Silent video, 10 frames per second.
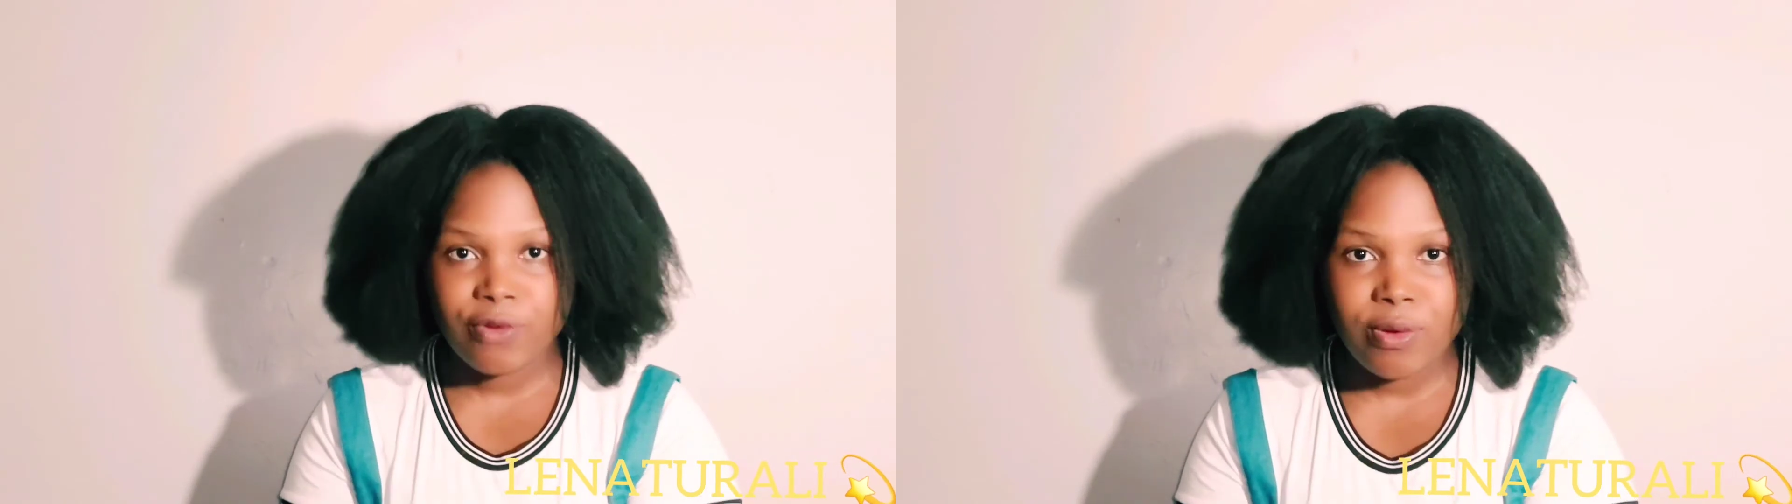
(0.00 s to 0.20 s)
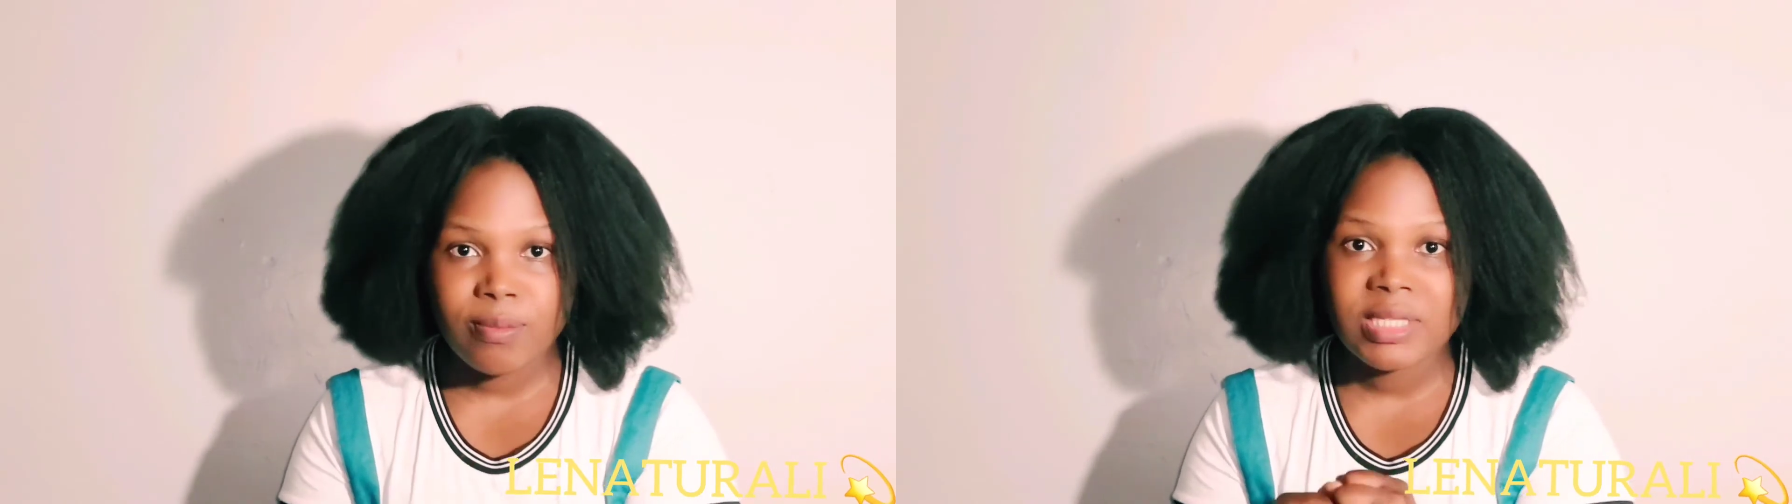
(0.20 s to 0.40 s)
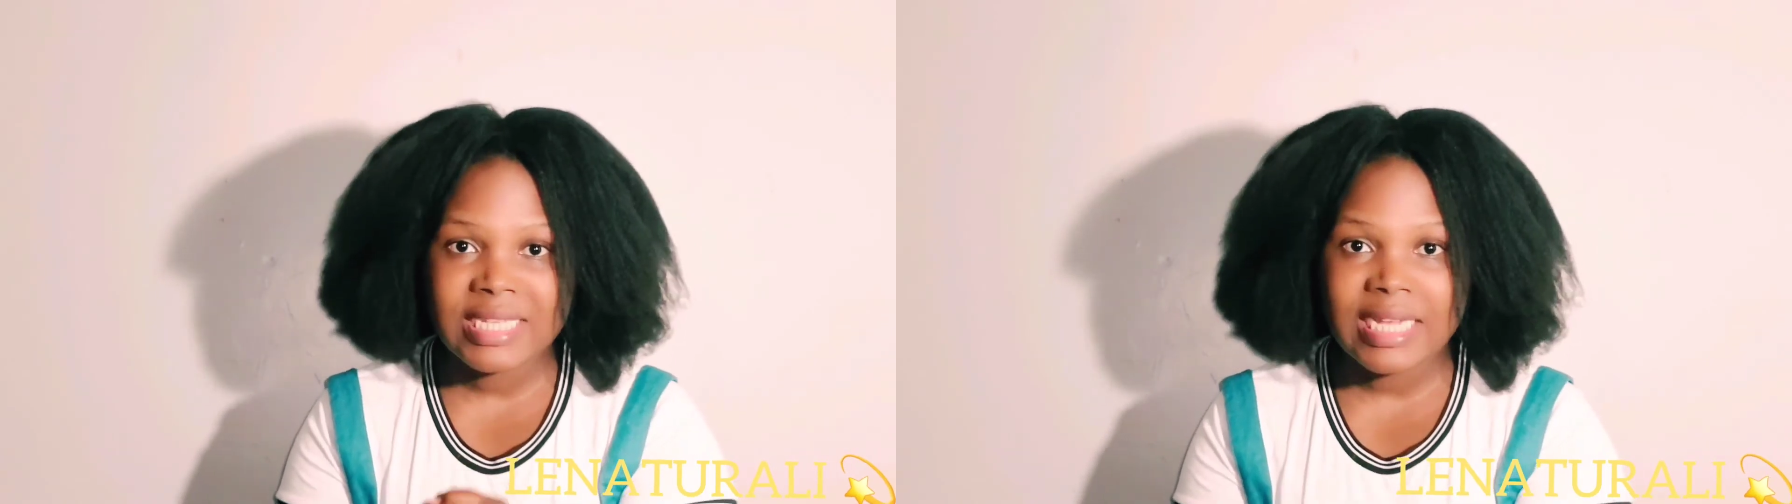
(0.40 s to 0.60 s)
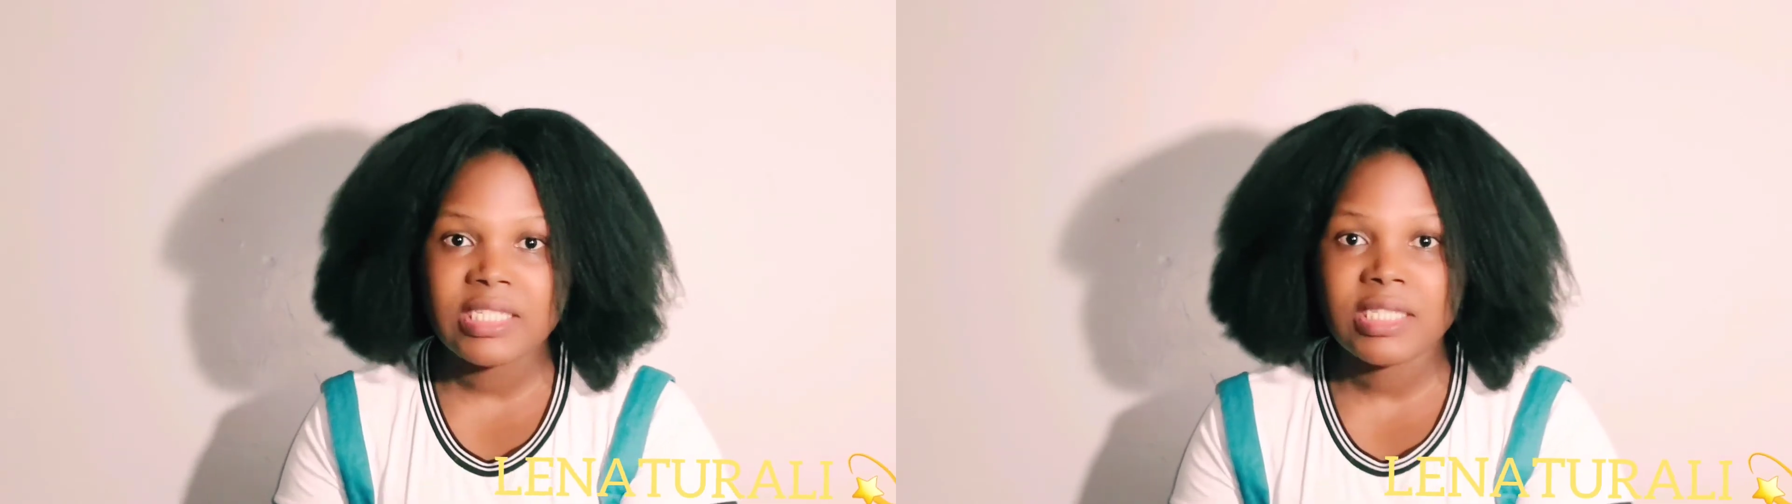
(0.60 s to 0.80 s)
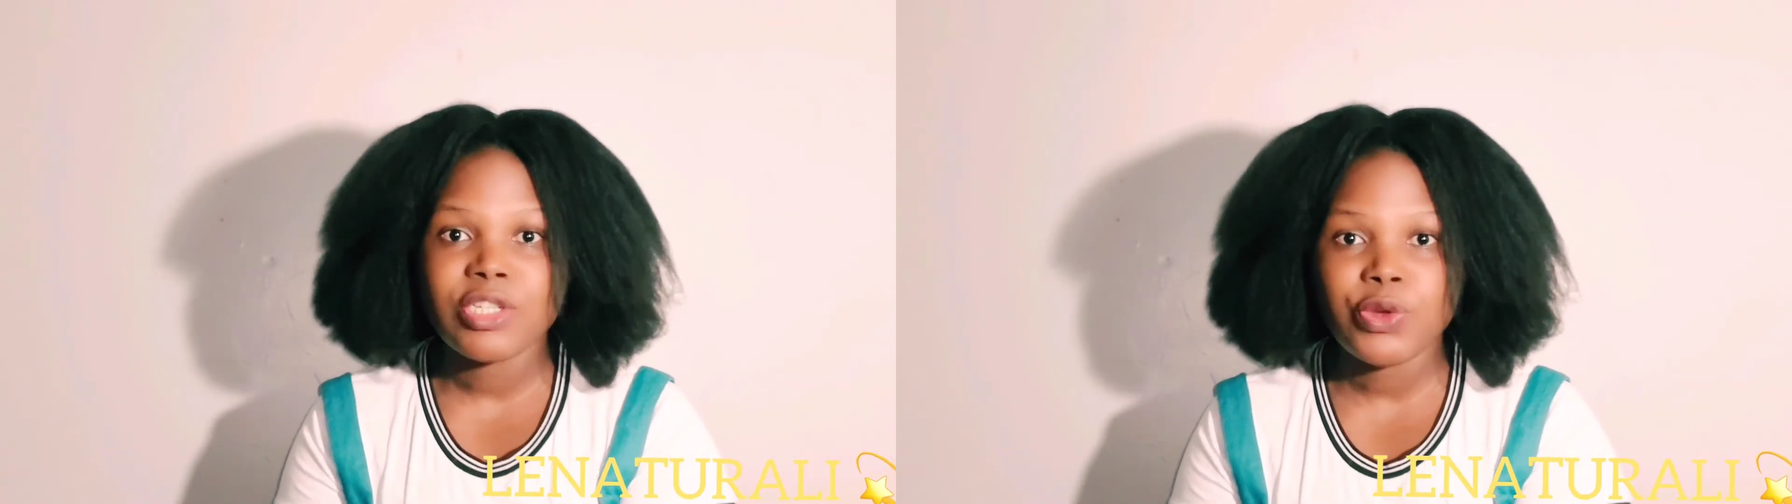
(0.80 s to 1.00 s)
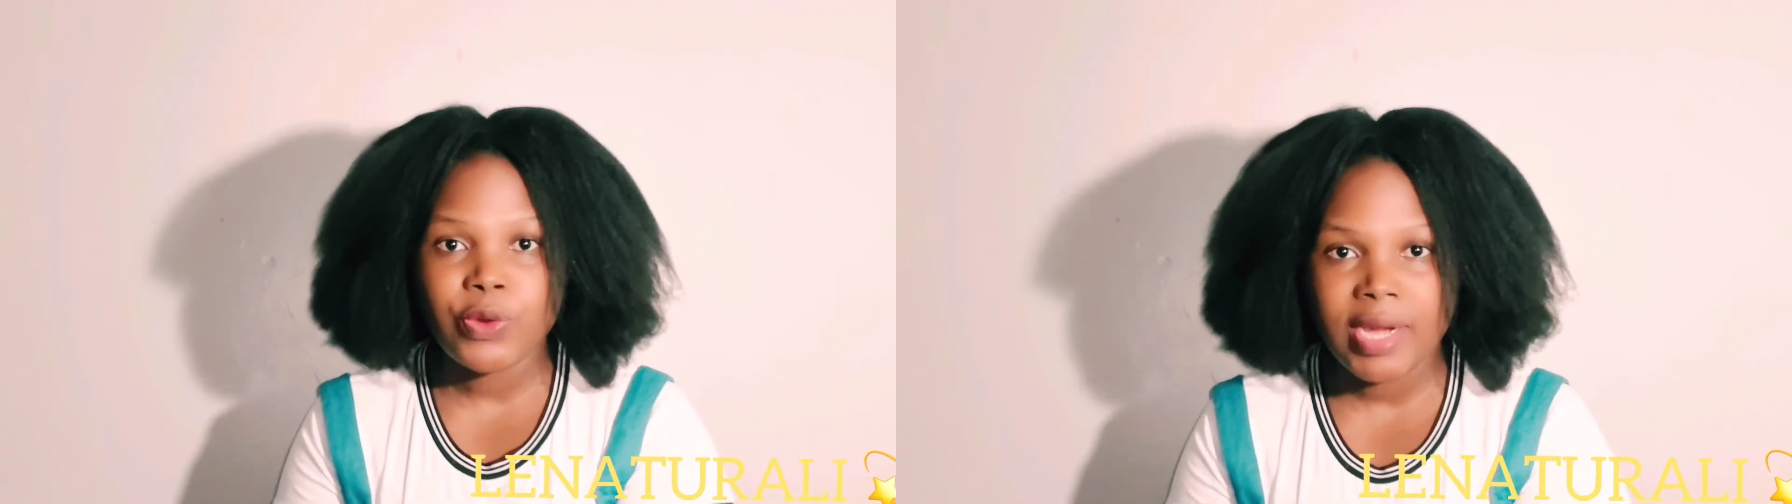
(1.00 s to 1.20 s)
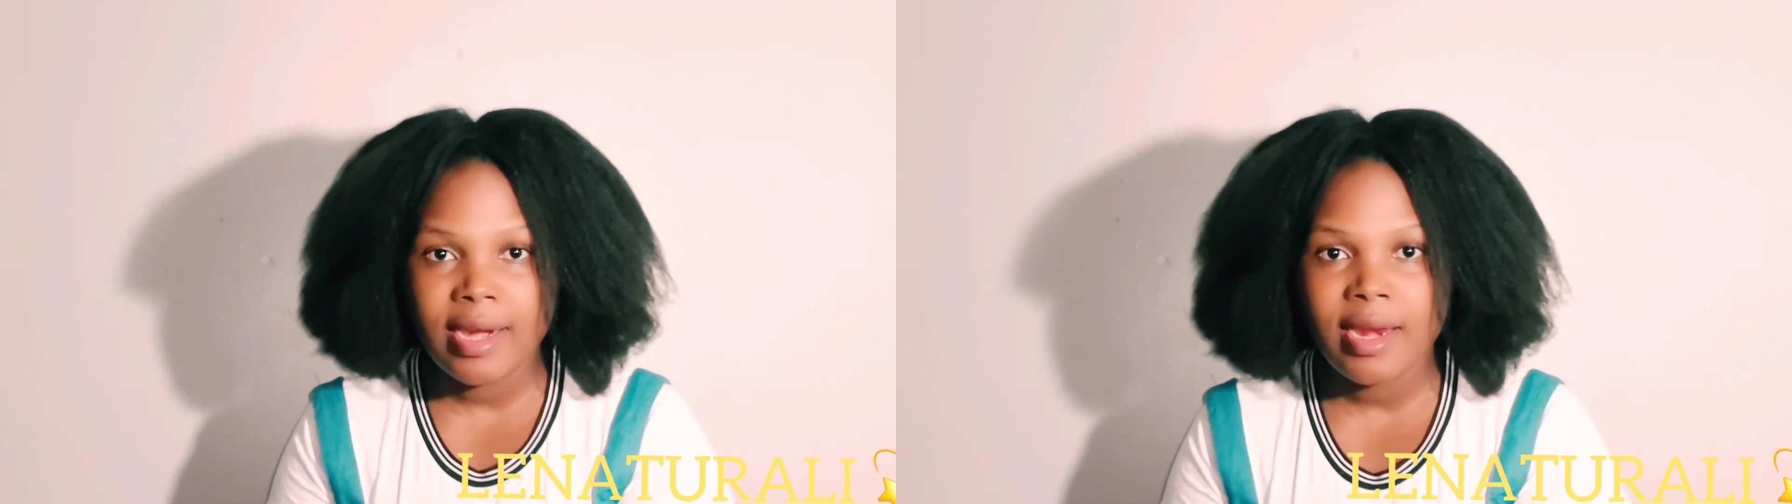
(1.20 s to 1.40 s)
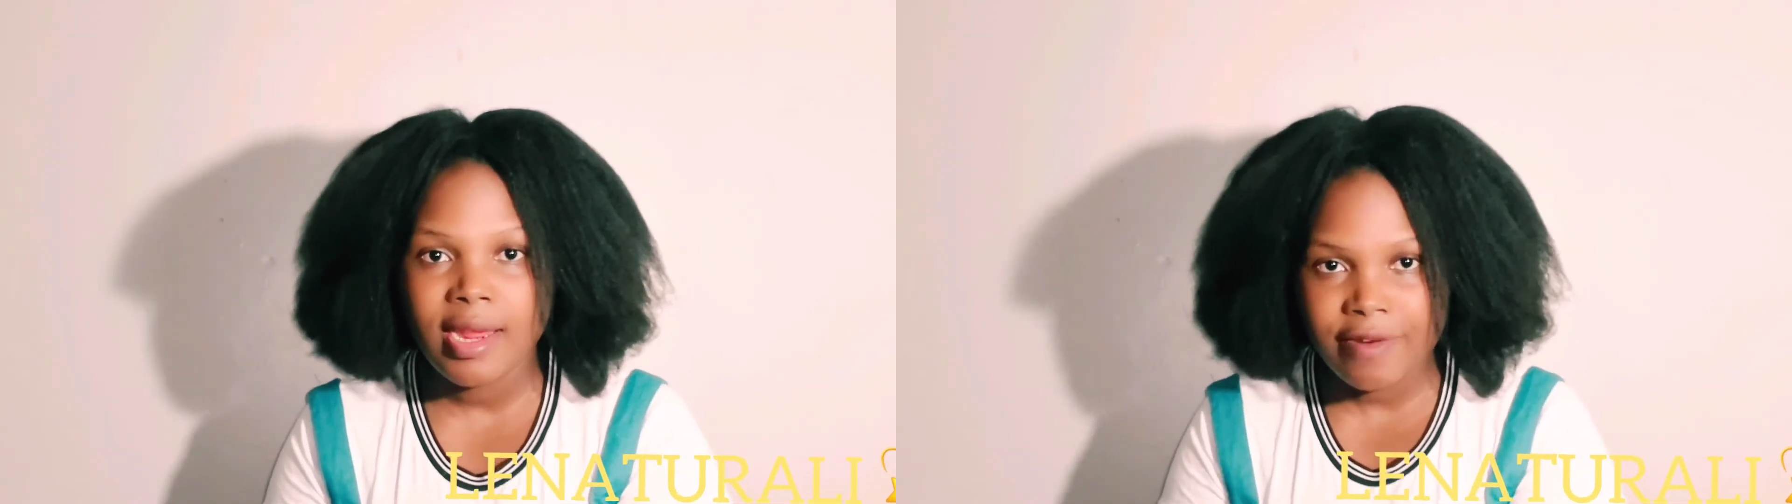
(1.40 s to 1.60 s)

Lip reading: from touching your hair